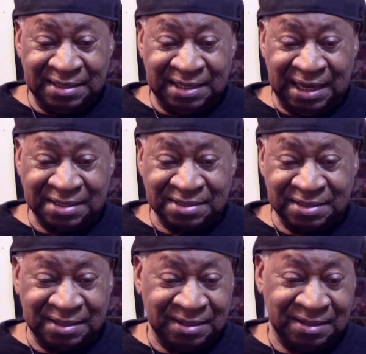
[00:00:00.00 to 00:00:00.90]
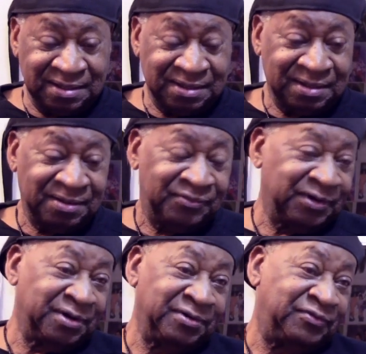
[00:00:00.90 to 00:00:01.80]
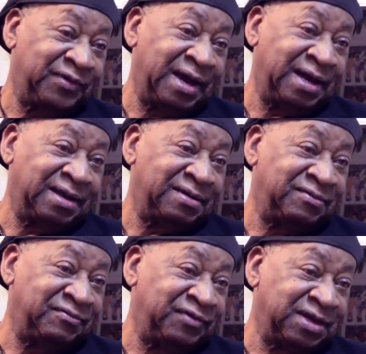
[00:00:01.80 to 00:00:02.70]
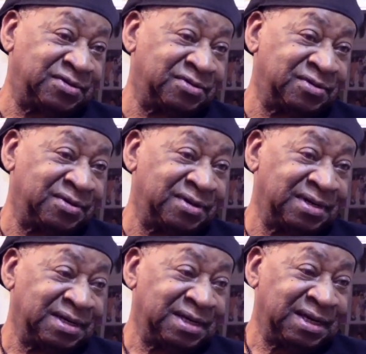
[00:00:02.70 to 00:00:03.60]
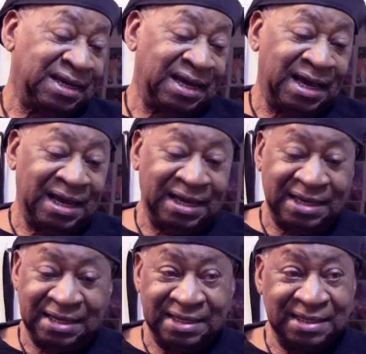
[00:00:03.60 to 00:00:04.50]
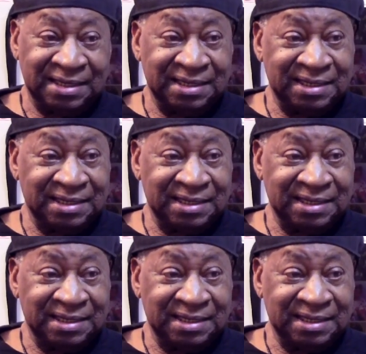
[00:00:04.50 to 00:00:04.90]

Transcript: that's a, a very fine venture. Uh, Absolutely, Sam